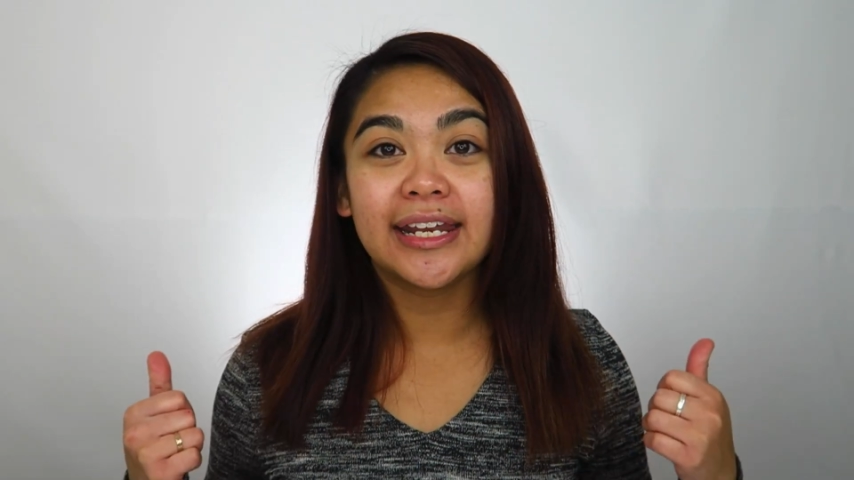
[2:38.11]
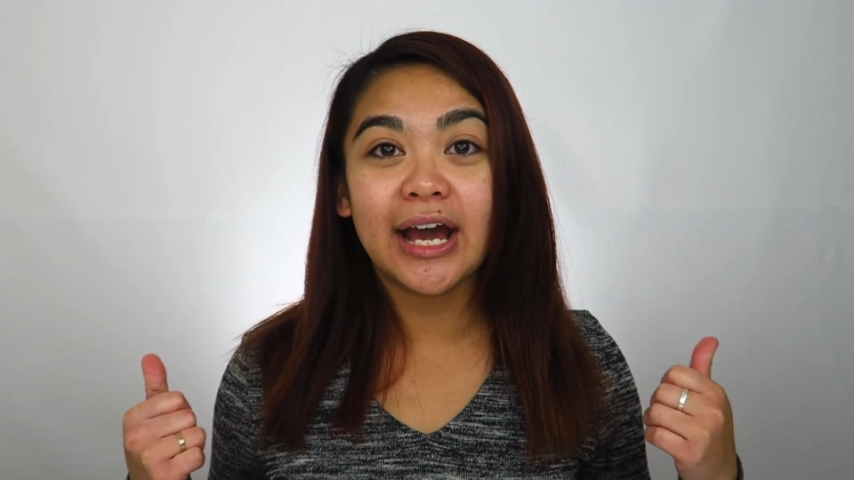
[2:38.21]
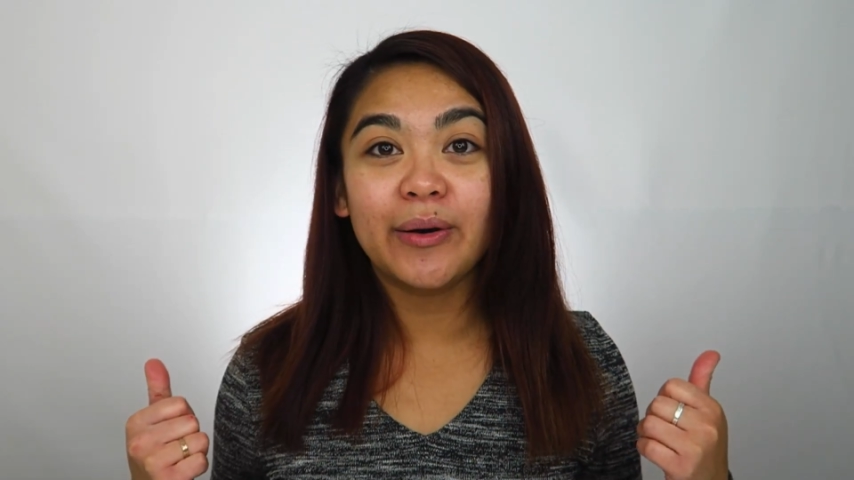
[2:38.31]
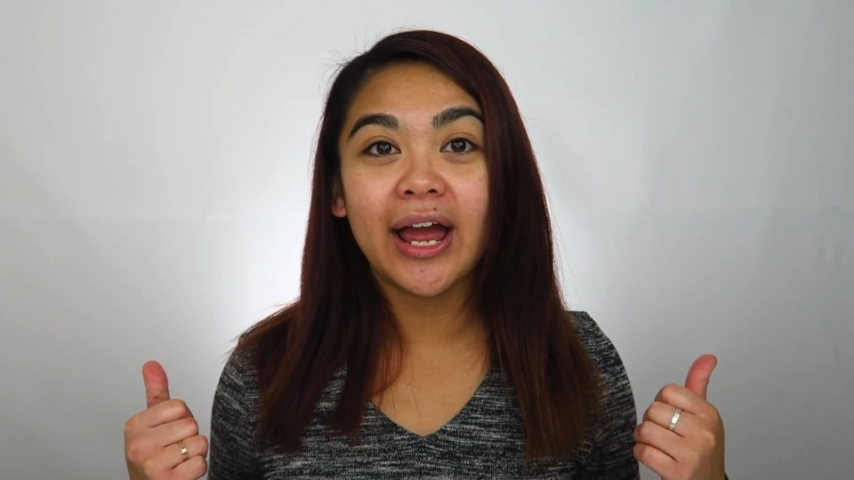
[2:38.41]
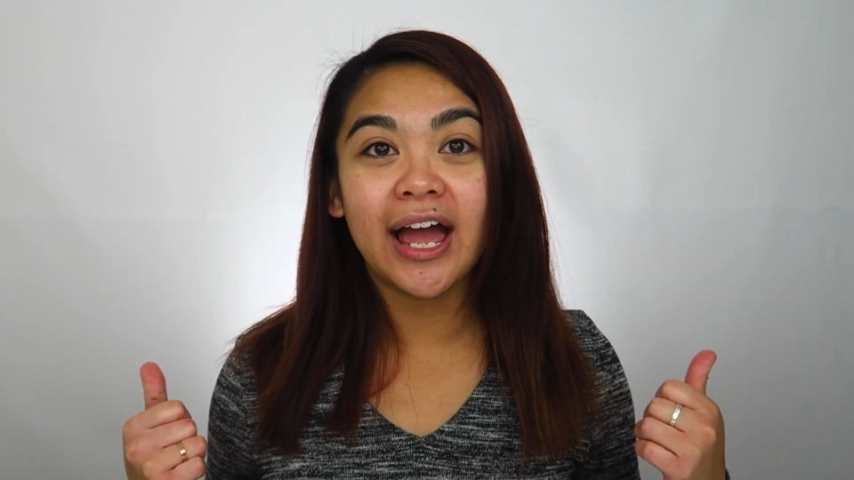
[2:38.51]

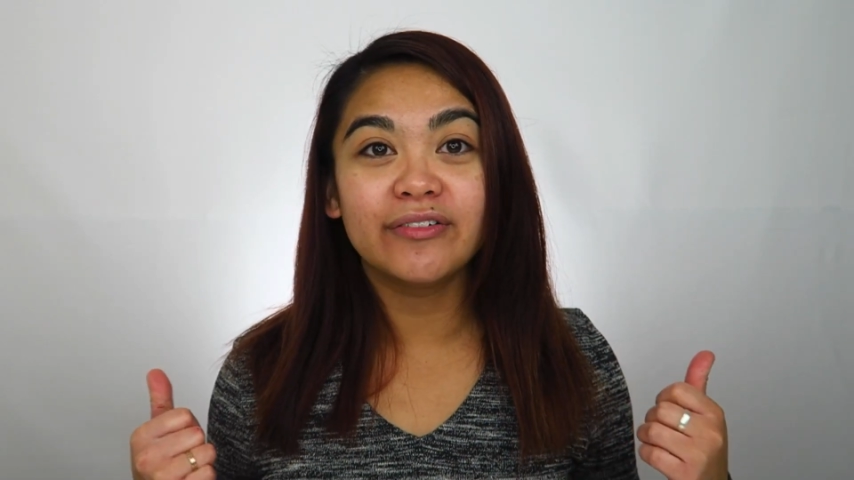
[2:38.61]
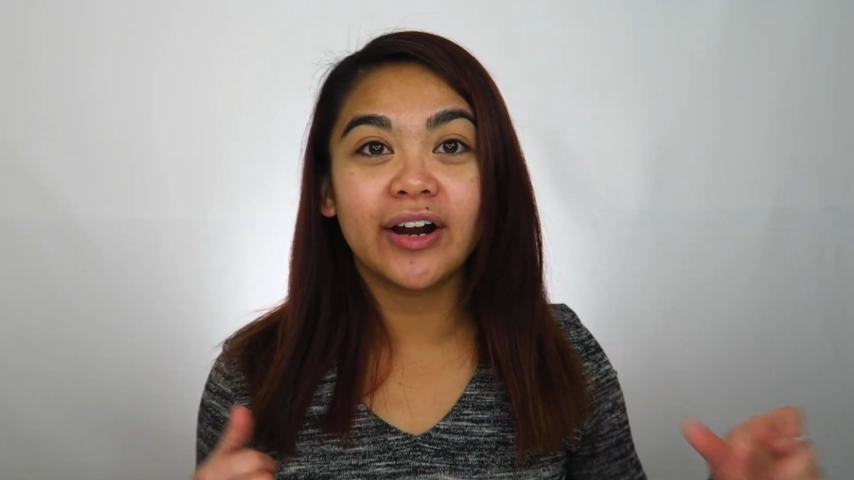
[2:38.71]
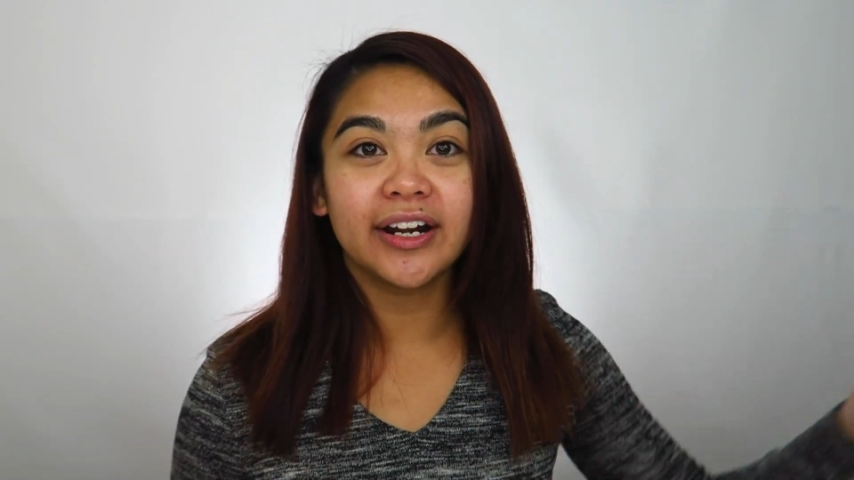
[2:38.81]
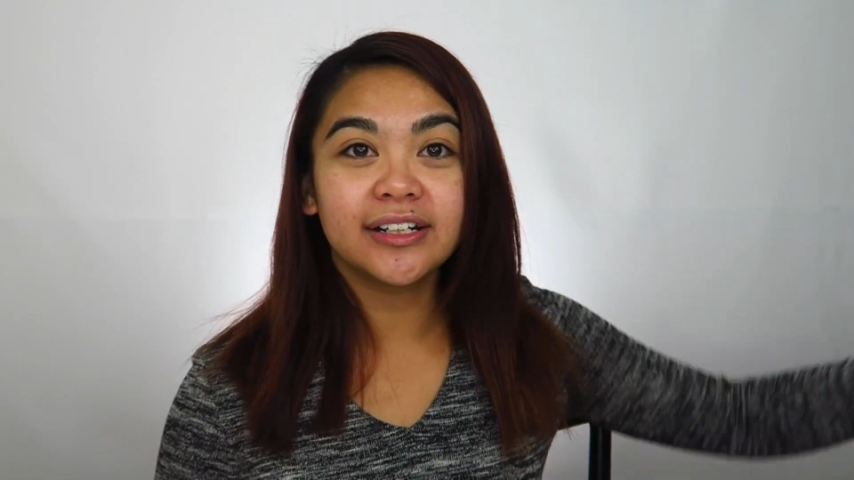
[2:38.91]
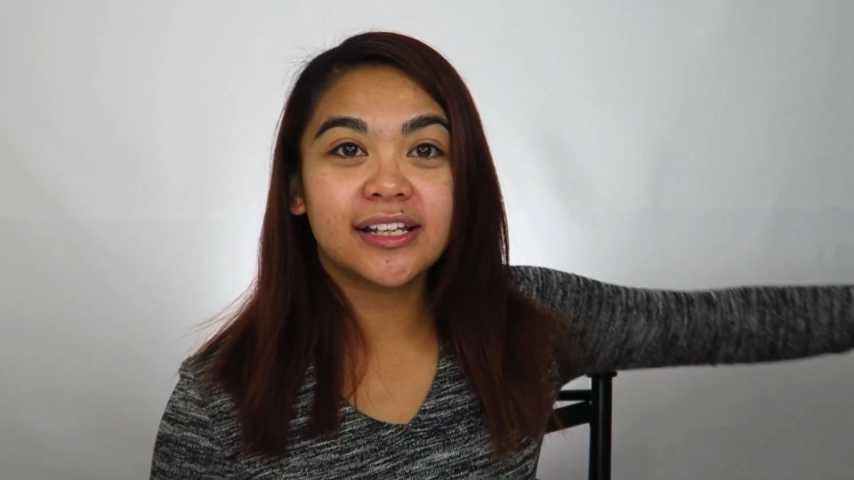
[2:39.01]
Now I
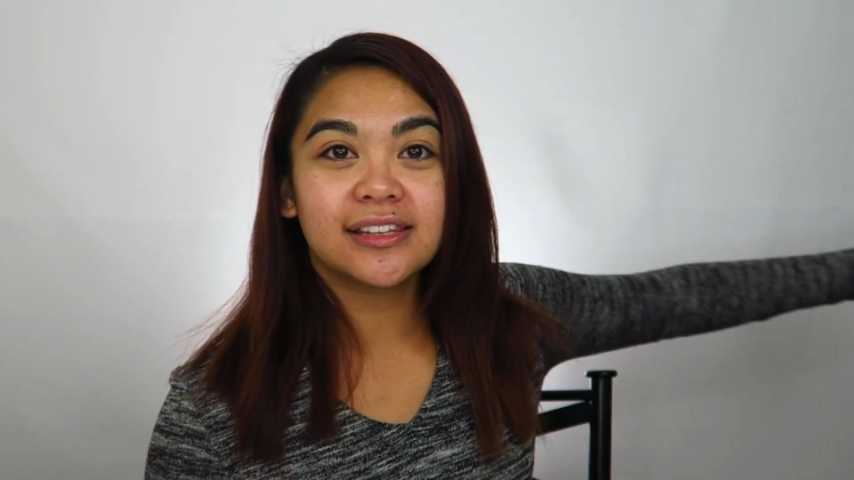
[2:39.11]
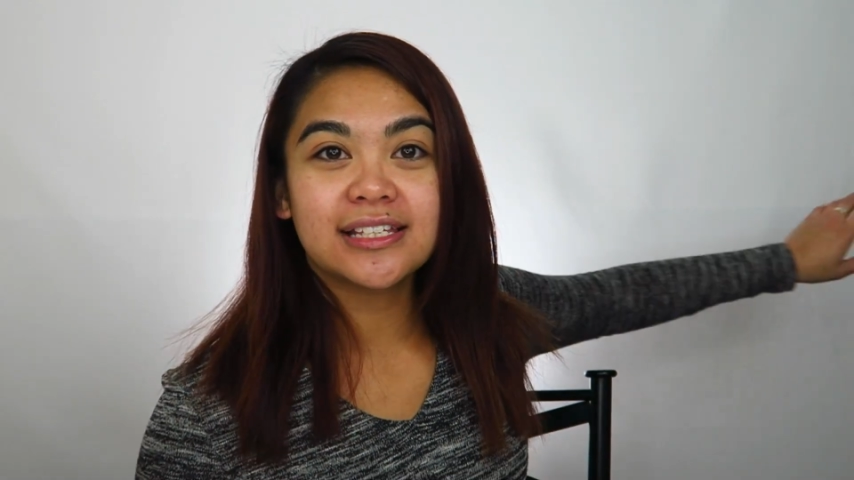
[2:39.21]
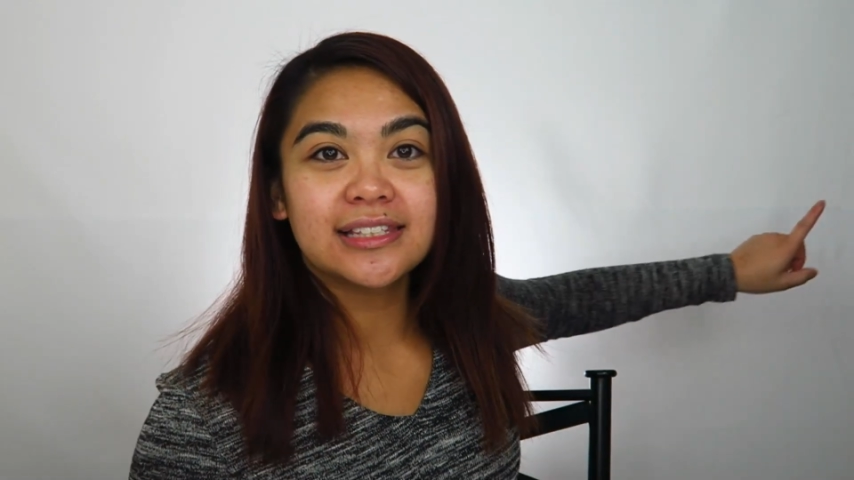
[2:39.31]
have ironed it.